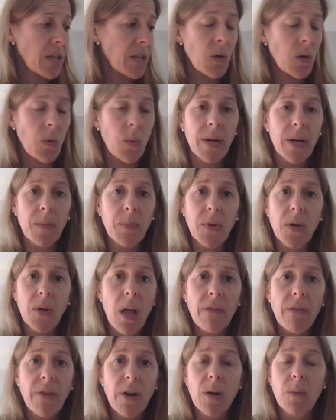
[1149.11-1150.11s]
look, we're going to put
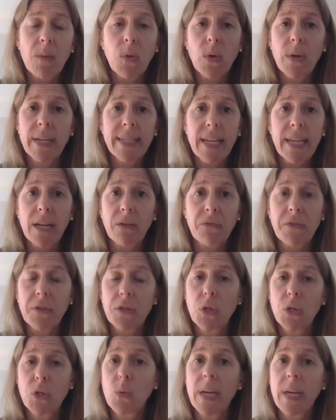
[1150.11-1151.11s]
all of our employees out for
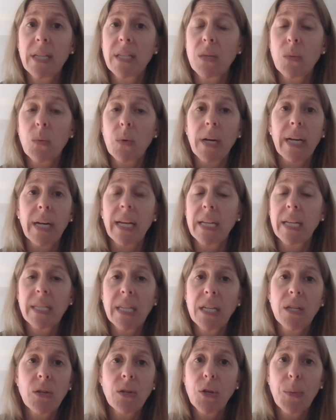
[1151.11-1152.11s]
2 weeks and we're going to
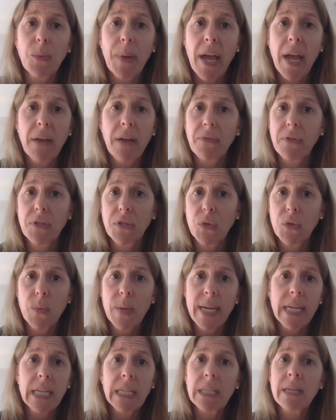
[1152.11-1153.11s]
continue your pay for 2
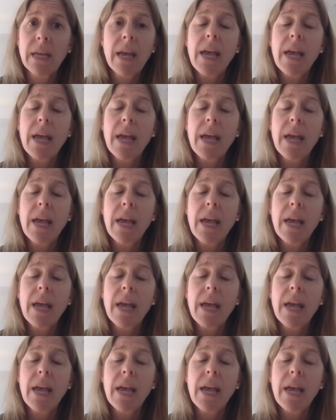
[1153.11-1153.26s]
weeks,